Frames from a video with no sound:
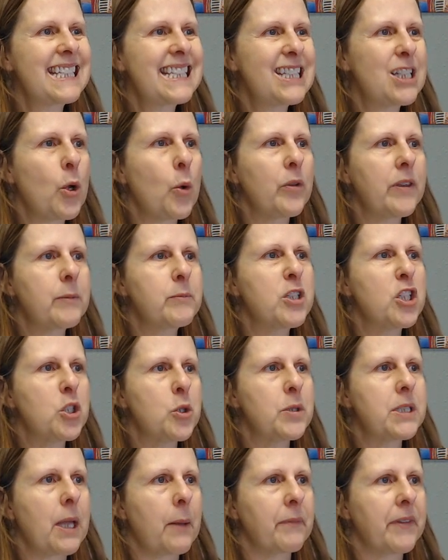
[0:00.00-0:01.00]
told them to do
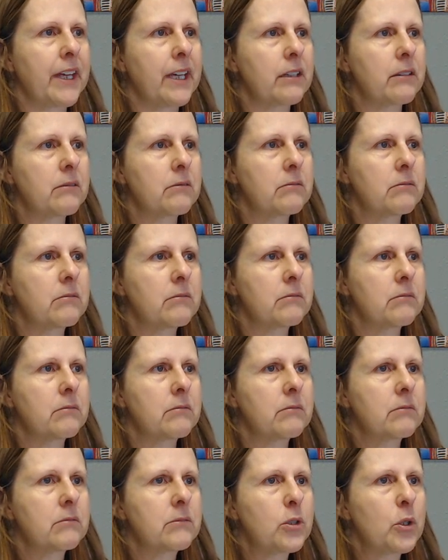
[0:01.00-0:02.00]
something
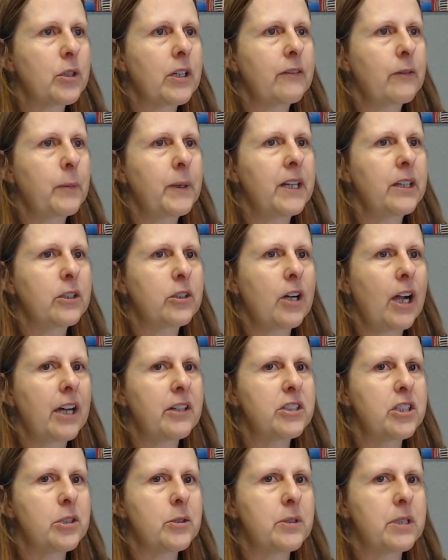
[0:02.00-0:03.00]
told everybody in the crowd
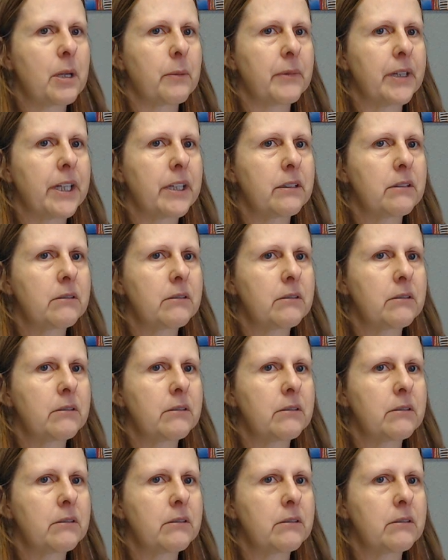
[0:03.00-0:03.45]
to do something